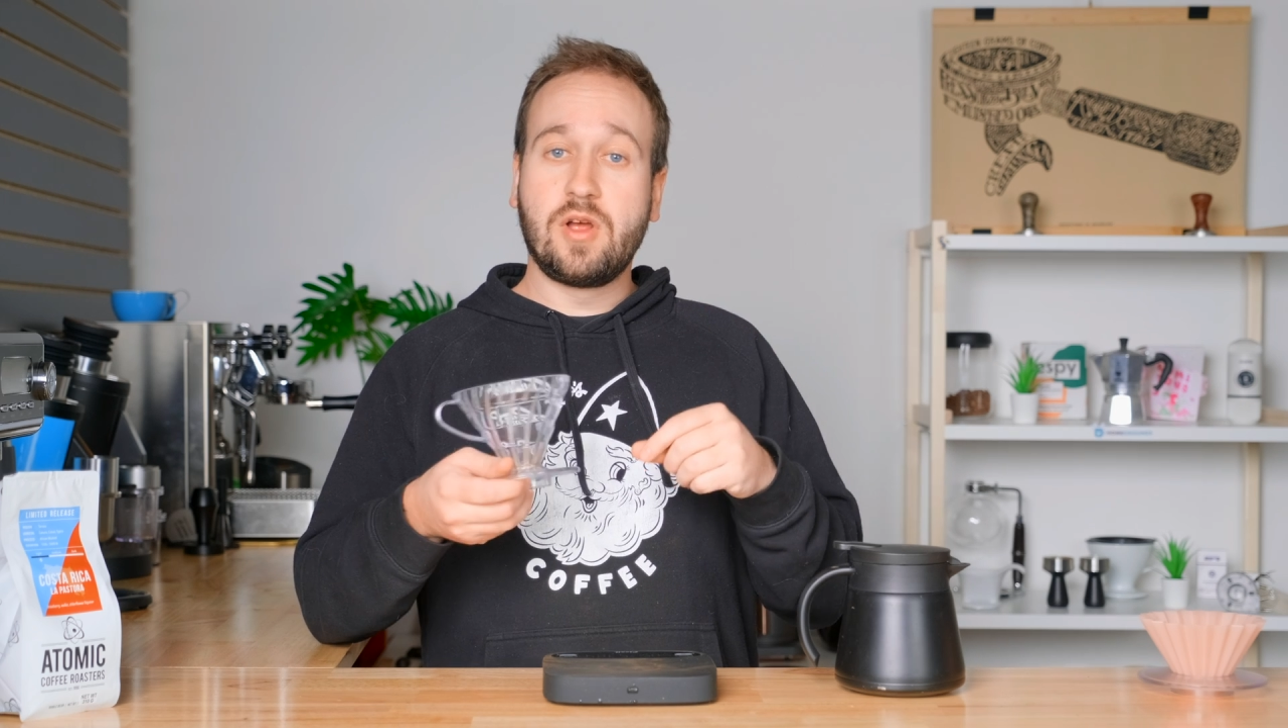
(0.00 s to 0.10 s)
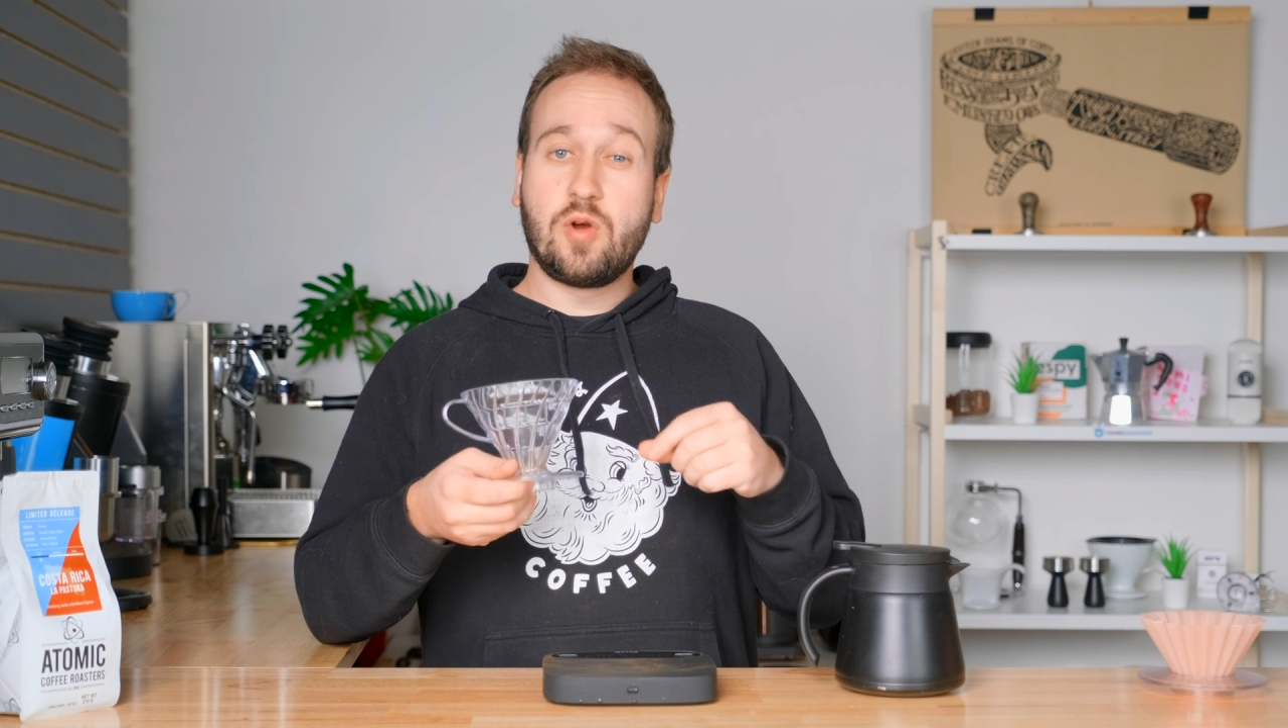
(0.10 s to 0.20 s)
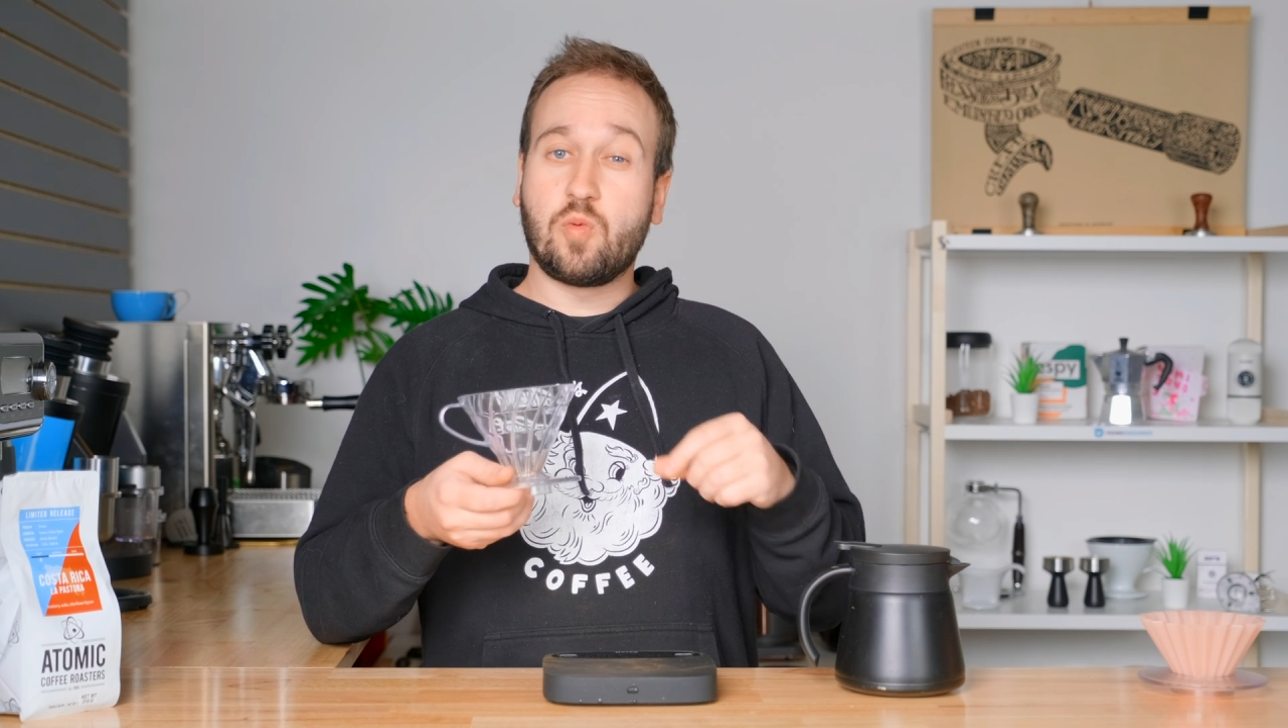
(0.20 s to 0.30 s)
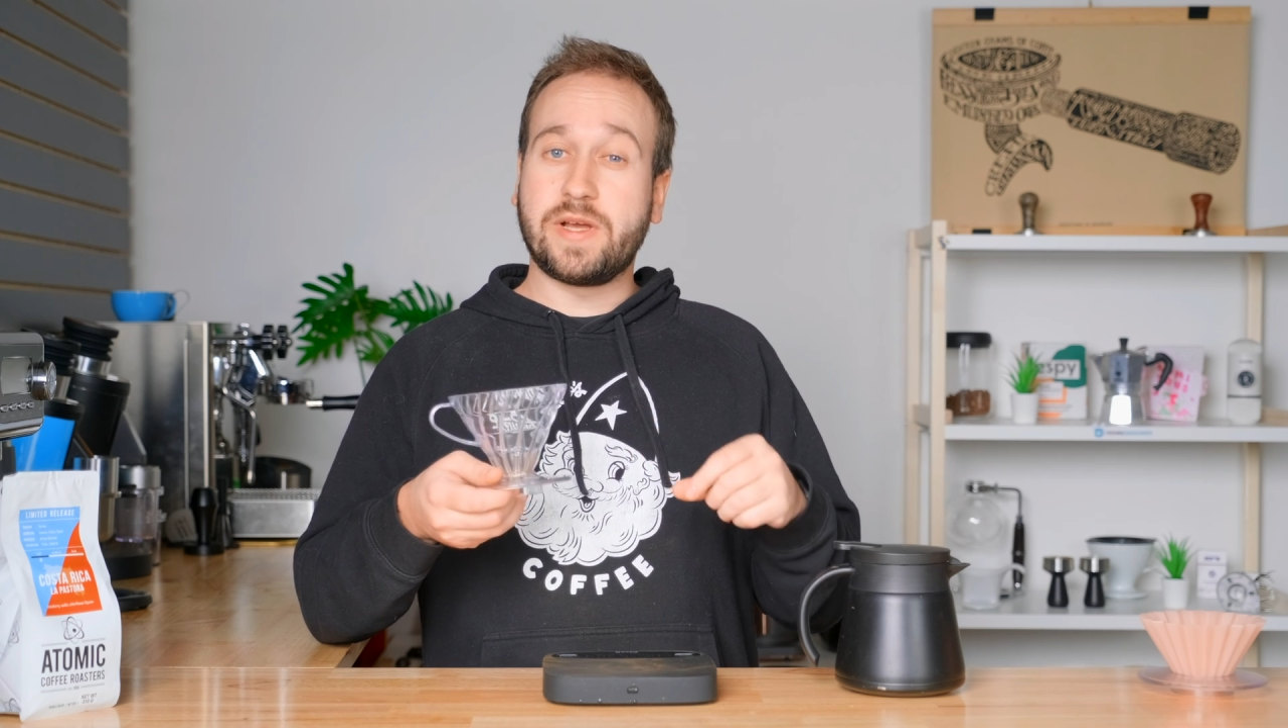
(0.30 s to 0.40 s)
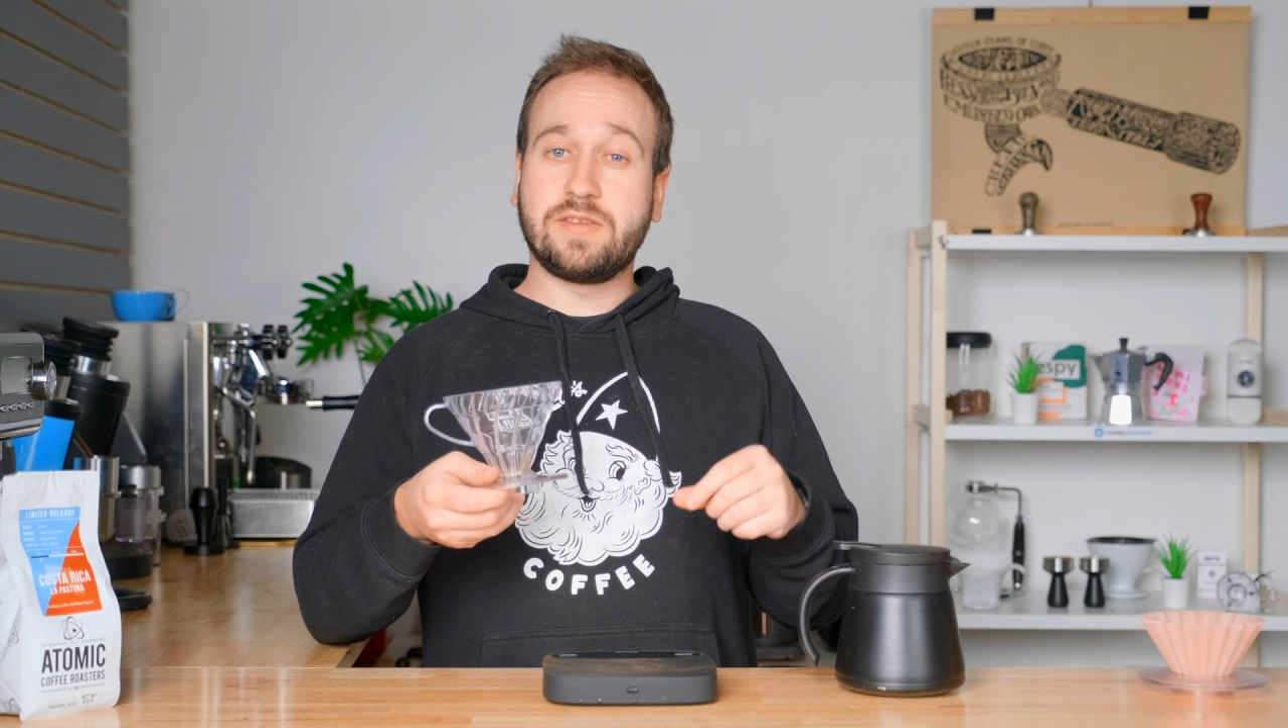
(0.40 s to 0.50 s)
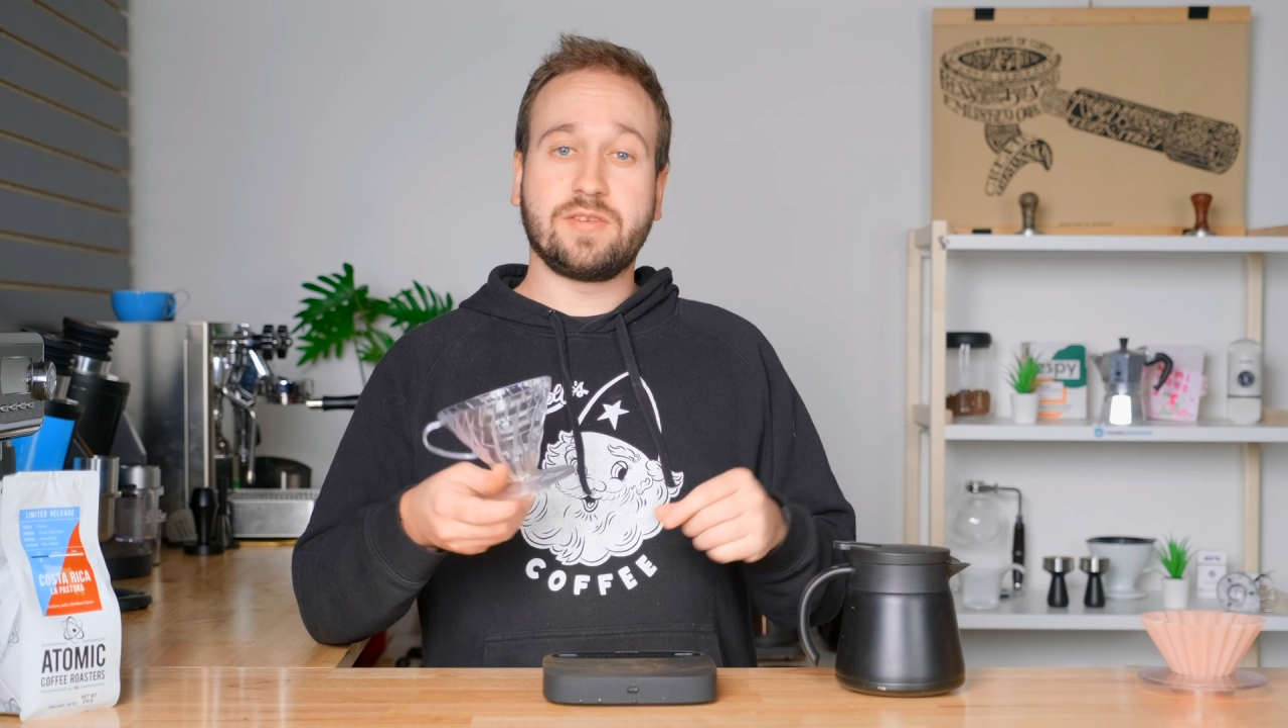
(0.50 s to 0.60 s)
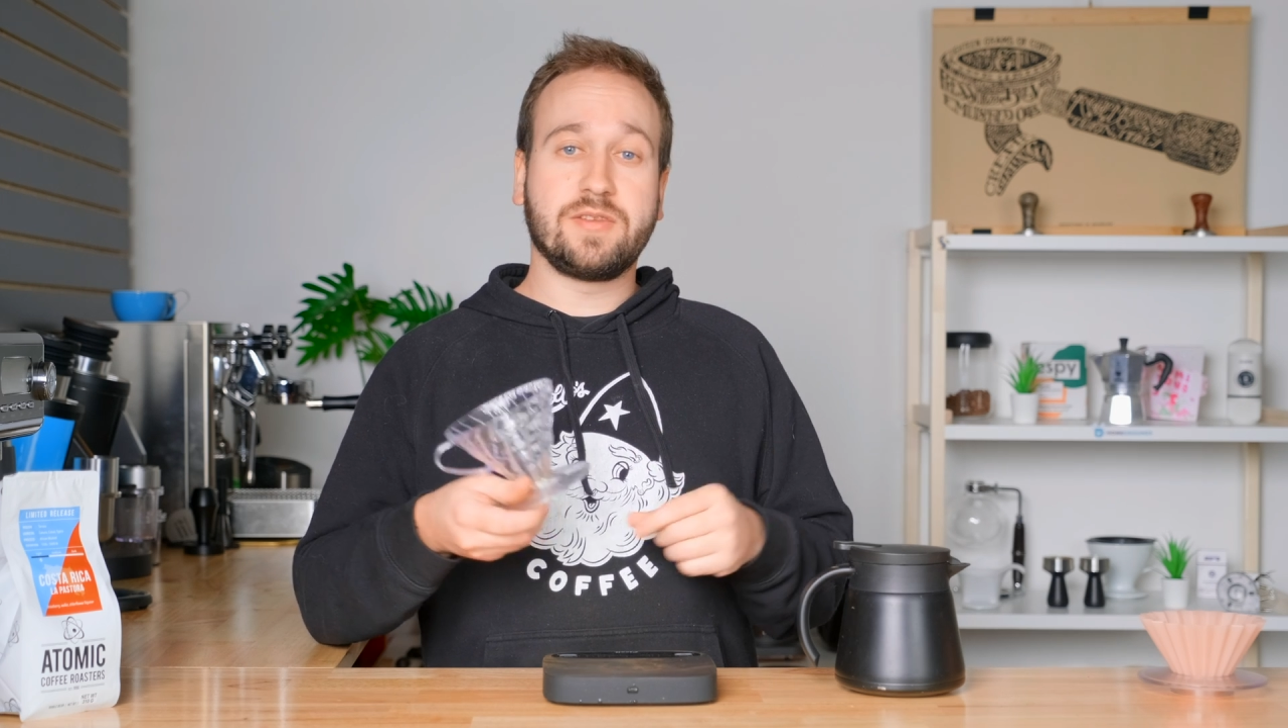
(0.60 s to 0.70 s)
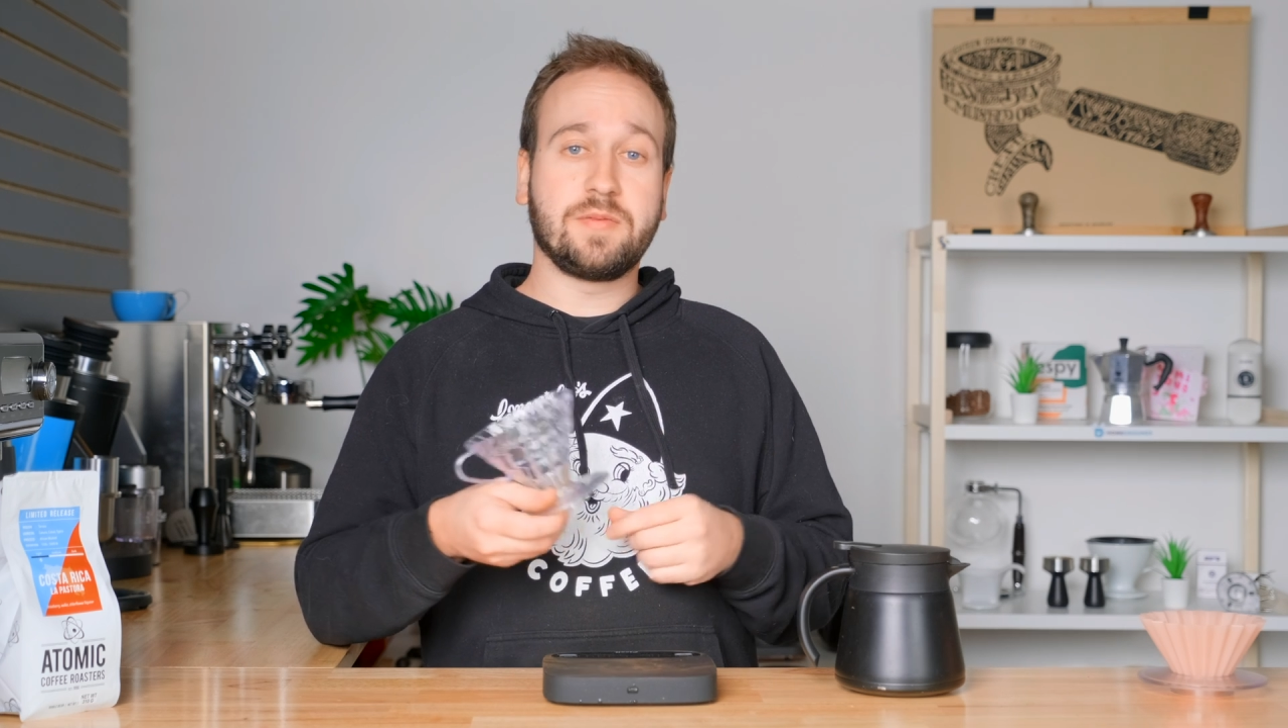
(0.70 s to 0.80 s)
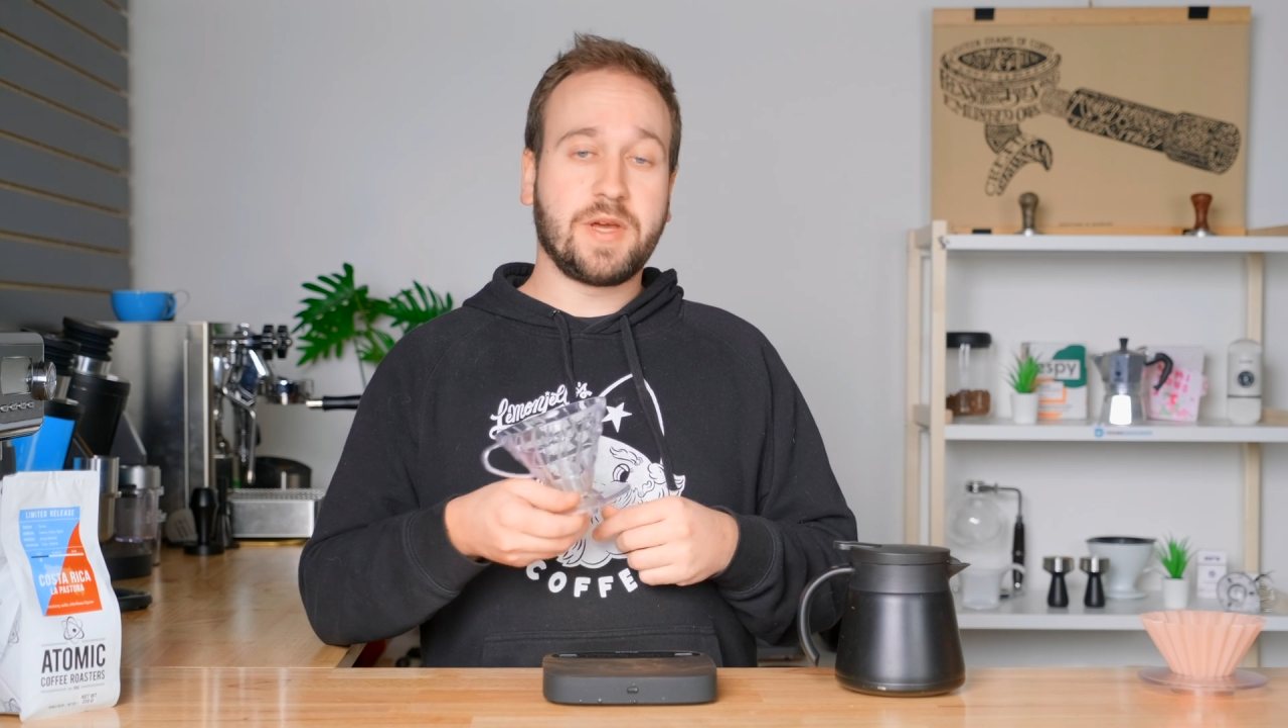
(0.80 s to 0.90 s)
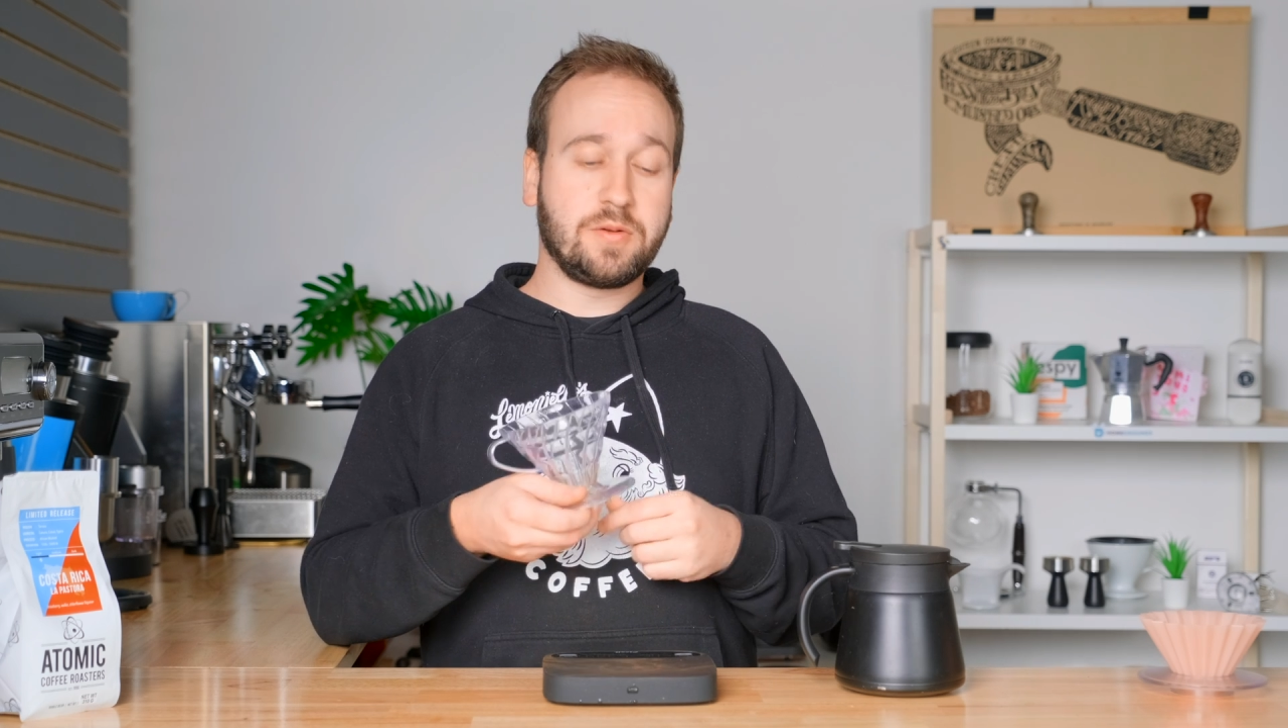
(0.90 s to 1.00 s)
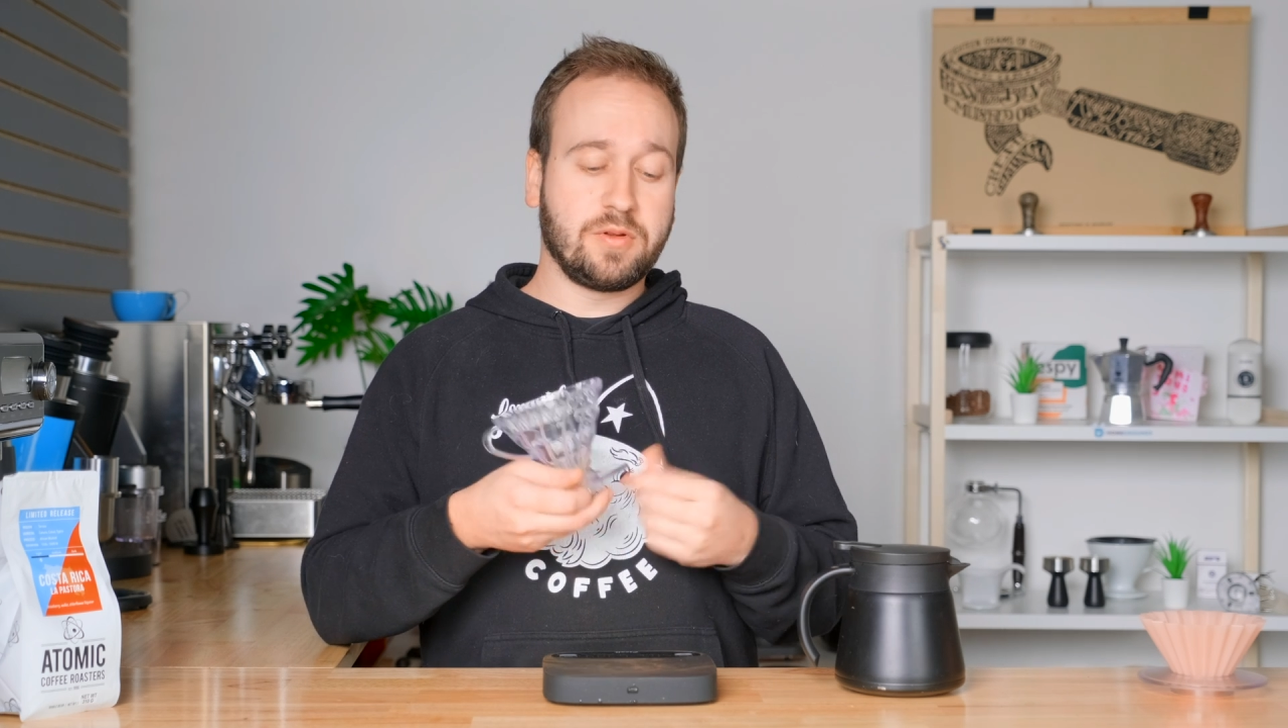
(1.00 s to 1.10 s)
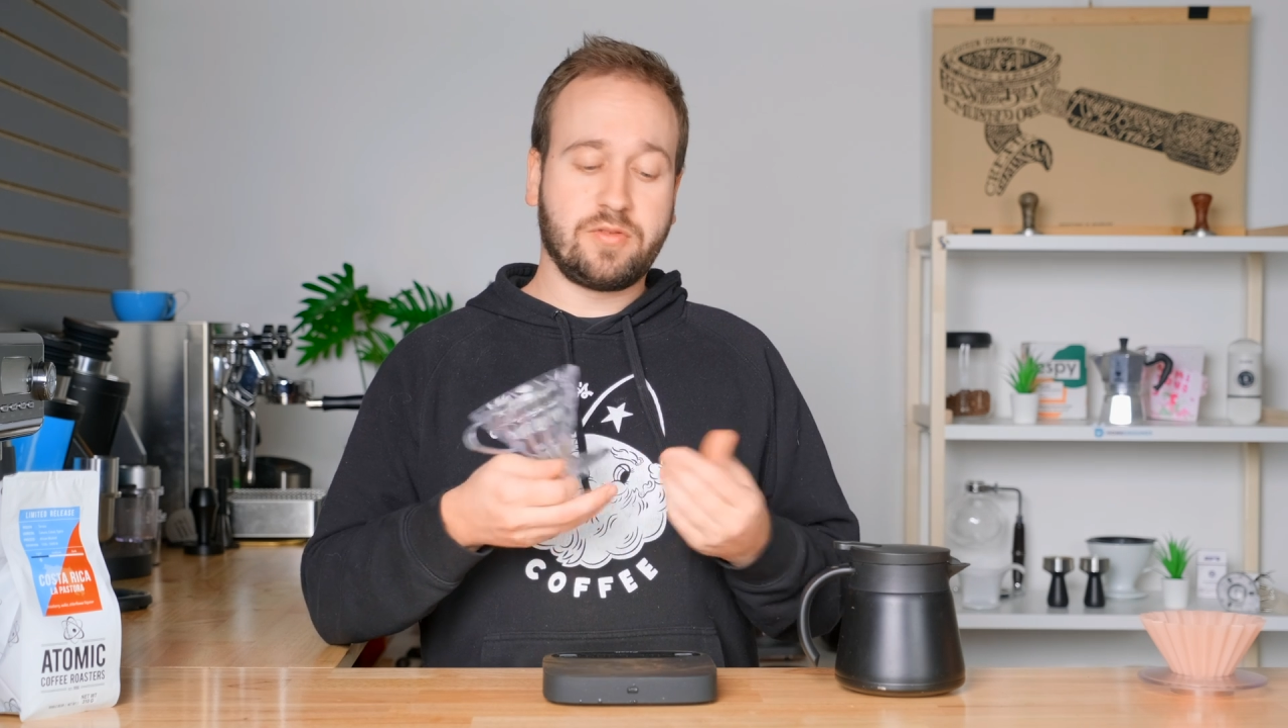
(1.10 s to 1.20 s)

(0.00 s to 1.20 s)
wait until the bed was